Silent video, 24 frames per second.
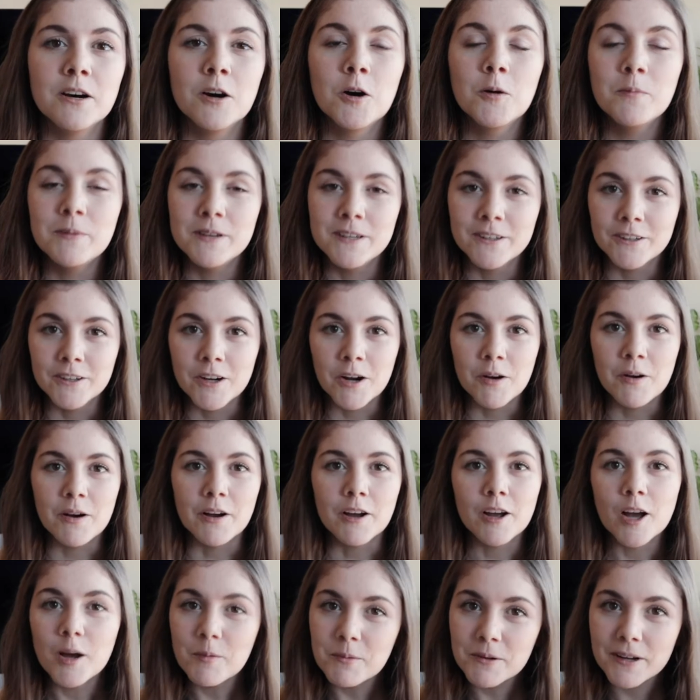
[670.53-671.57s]
hoping to grow a
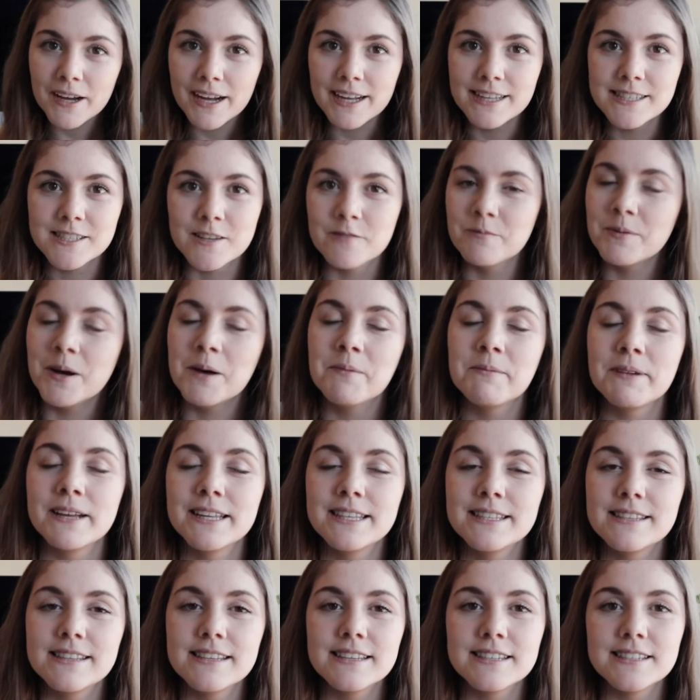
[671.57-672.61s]
couple kinds of
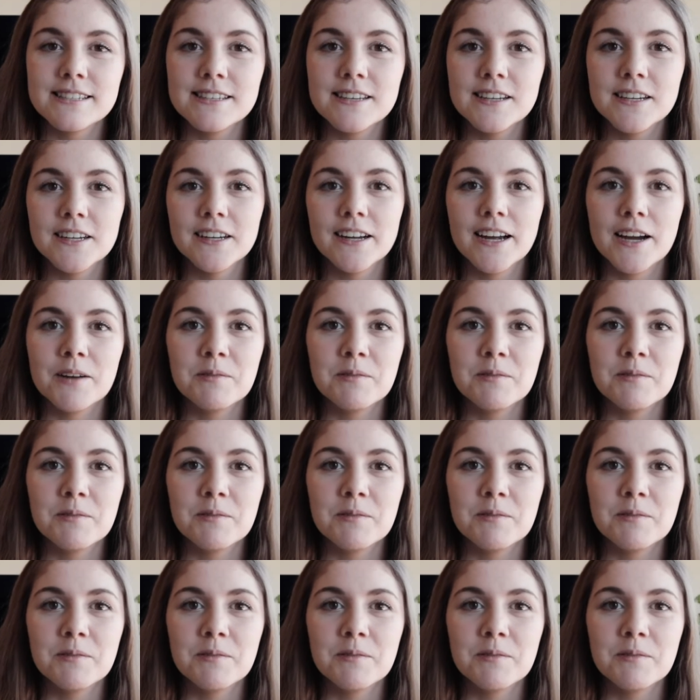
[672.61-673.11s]
pumpkins this year.